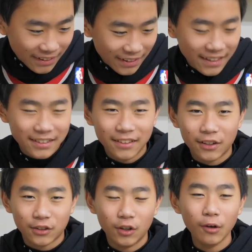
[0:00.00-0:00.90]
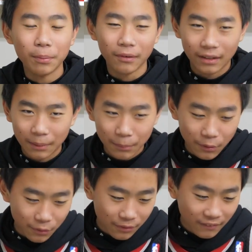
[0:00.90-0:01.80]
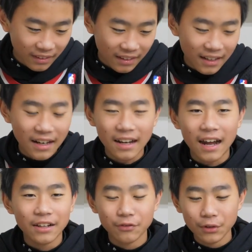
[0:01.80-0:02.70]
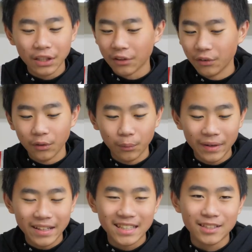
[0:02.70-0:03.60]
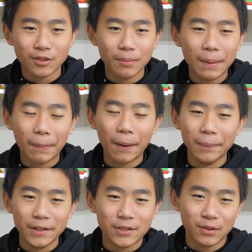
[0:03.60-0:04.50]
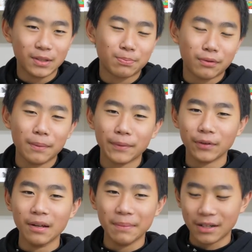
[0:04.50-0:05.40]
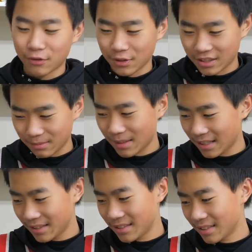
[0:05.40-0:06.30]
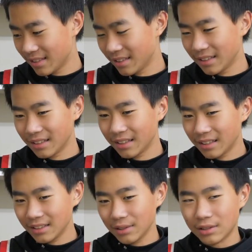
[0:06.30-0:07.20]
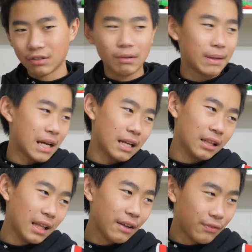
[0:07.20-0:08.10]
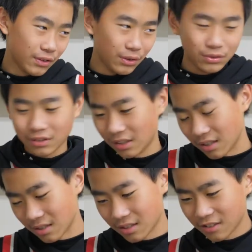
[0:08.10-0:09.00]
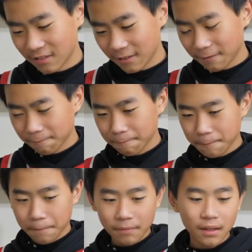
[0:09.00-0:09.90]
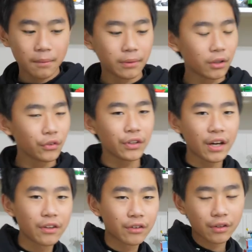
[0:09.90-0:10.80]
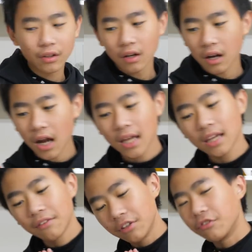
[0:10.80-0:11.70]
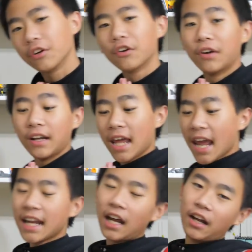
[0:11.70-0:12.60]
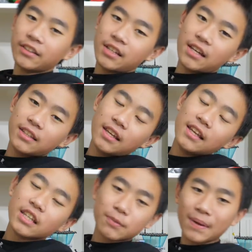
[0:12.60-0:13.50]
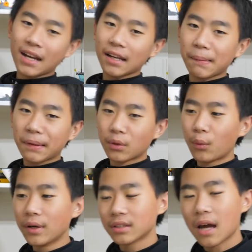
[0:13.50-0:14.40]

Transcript: It's October and I really don't know when this thing's gonna be published, so it's probably gonna be Christmas. So it's gonna be kinda late for those things. But altogether, I gave this figure an 8 out of 10. It's been Animate Toys.